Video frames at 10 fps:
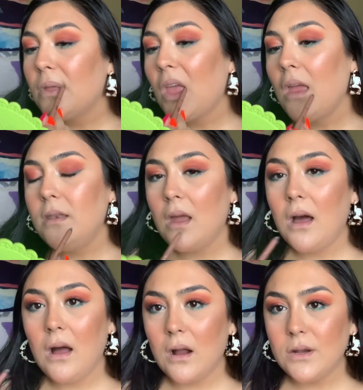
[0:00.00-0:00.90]

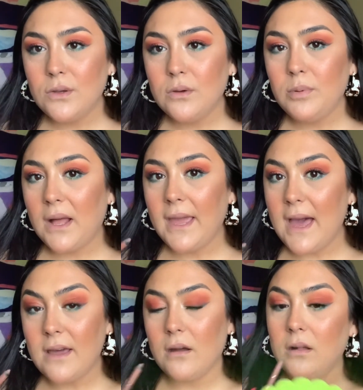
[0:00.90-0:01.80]
not hard to apply
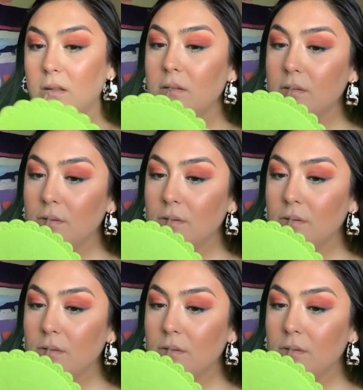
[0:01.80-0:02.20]
at all.